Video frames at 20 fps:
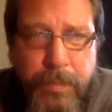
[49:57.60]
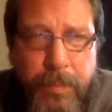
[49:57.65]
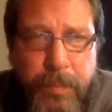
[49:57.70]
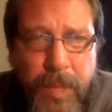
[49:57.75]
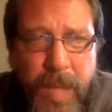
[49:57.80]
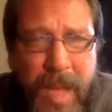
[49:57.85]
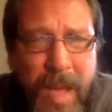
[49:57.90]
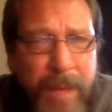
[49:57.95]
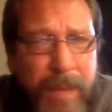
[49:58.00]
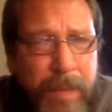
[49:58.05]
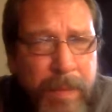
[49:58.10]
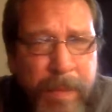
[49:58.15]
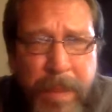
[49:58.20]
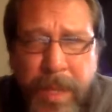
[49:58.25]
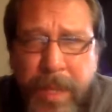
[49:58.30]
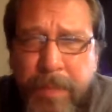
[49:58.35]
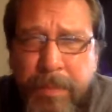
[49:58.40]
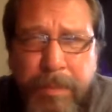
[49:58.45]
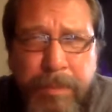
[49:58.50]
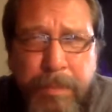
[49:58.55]
I haven't
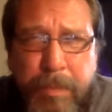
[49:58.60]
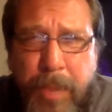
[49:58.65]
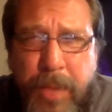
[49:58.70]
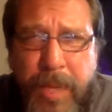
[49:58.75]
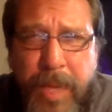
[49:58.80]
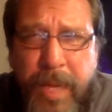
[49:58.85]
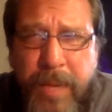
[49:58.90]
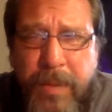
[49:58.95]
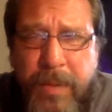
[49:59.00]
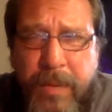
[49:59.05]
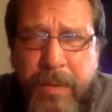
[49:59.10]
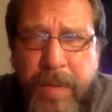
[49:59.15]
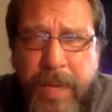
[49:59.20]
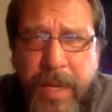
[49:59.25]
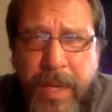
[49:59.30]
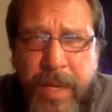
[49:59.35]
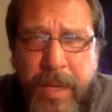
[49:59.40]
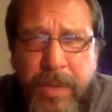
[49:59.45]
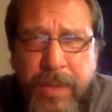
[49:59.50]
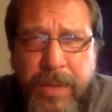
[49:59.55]
been putting out the
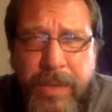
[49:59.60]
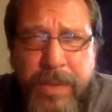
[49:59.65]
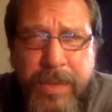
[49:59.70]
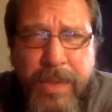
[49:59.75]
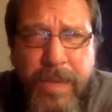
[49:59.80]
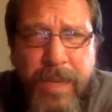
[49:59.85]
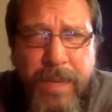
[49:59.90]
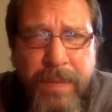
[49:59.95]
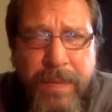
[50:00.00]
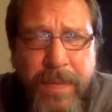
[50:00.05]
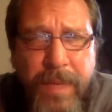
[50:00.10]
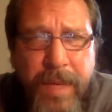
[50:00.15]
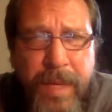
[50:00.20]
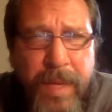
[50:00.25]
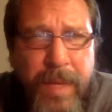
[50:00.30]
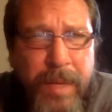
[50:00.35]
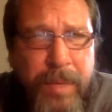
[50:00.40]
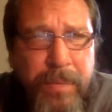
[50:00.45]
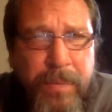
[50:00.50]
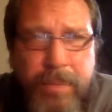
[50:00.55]
videos and stuff that
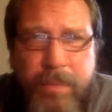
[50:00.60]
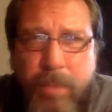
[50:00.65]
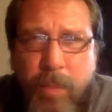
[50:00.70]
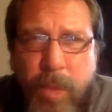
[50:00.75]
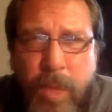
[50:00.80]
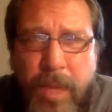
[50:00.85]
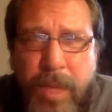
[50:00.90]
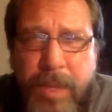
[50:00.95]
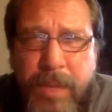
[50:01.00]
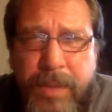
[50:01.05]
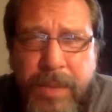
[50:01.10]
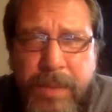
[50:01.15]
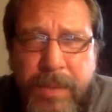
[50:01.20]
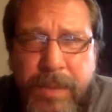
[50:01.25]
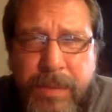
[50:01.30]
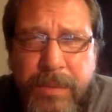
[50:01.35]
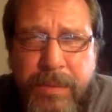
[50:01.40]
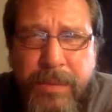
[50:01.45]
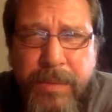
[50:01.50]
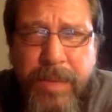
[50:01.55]
I was.
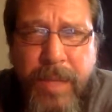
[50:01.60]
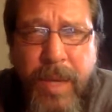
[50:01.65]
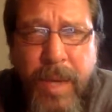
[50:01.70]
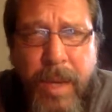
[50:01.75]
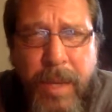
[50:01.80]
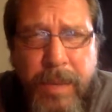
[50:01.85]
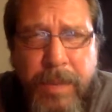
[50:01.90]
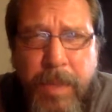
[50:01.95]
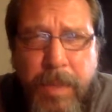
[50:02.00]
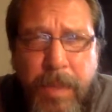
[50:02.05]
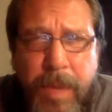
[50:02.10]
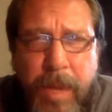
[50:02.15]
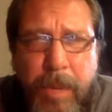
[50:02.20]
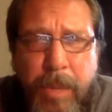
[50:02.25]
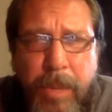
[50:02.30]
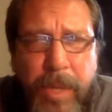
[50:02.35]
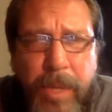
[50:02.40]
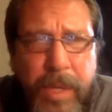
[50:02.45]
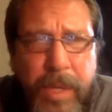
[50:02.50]
I was putting them out pretty